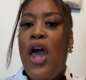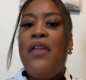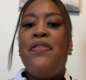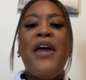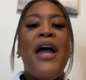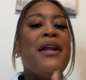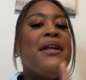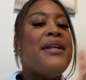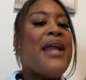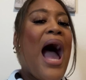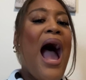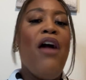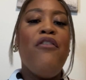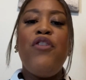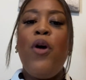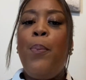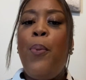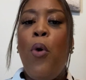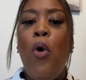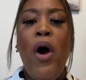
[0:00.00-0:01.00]
they're not
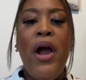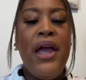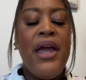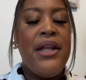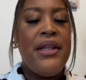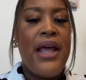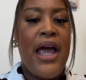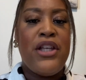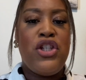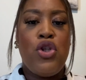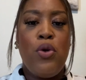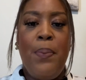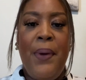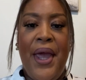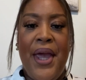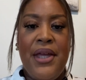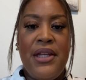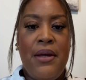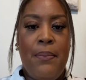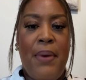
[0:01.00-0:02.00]
reporting that you
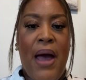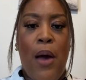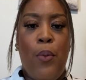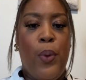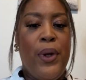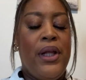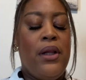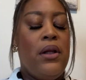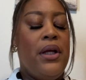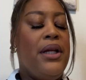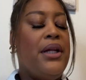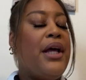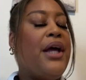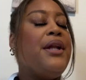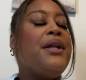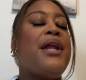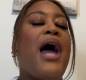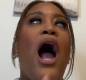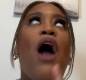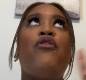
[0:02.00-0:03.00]
paid it biweekly they're
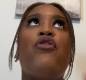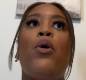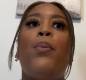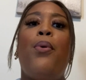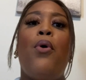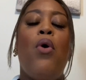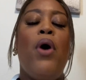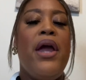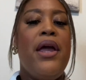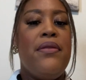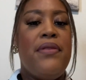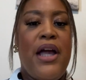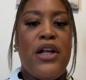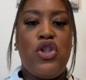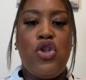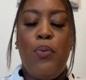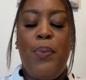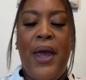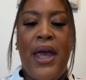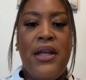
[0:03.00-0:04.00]
not reporting
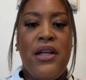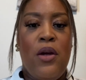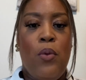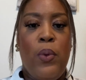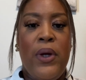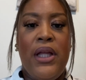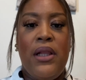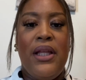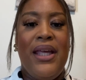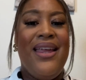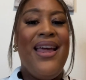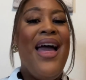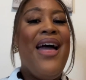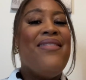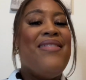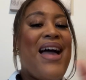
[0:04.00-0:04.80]
that you paid it weekly